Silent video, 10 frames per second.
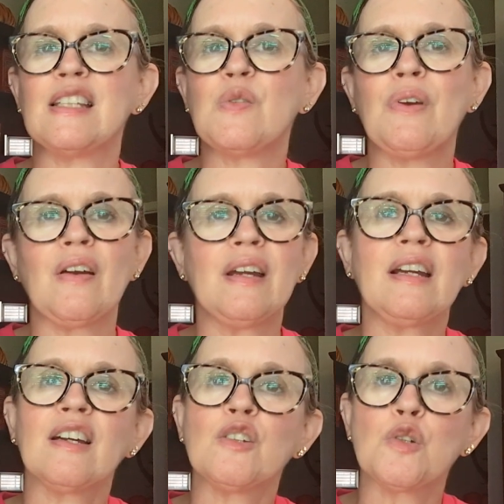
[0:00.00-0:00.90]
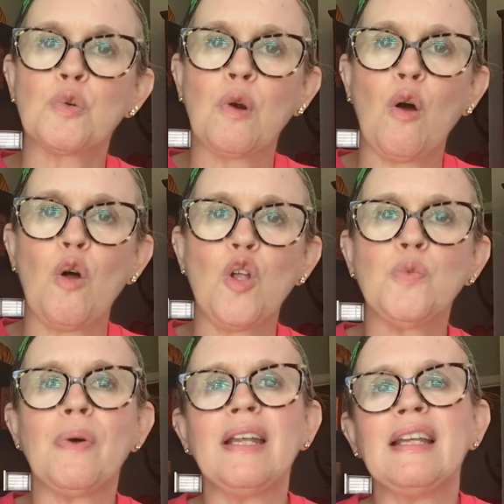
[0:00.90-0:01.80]
it's very
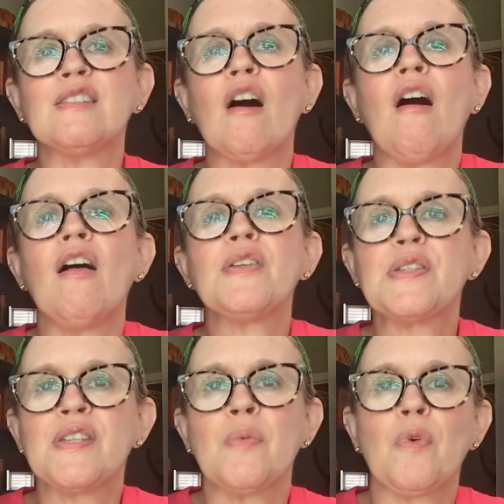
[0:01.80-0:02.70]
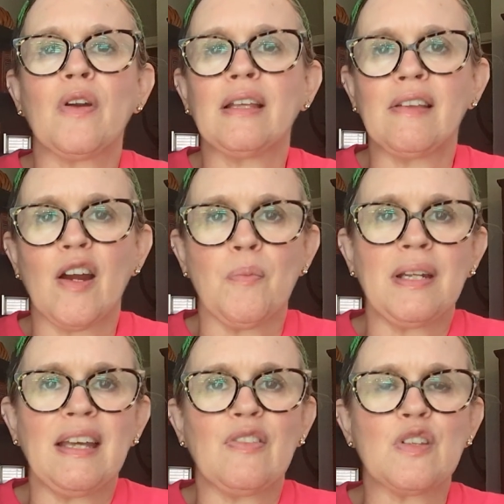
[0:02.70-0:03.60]
controlled, but it's all simmering there
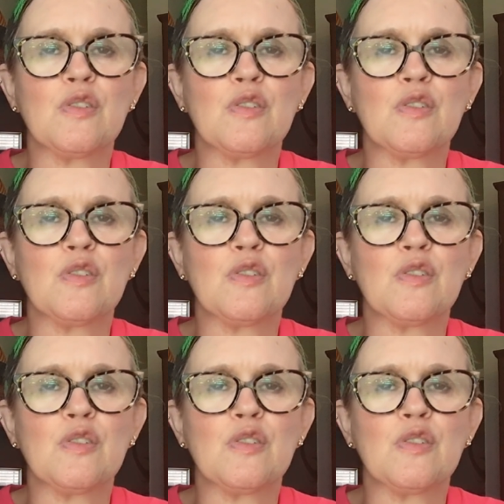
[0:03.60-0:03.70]
beneath the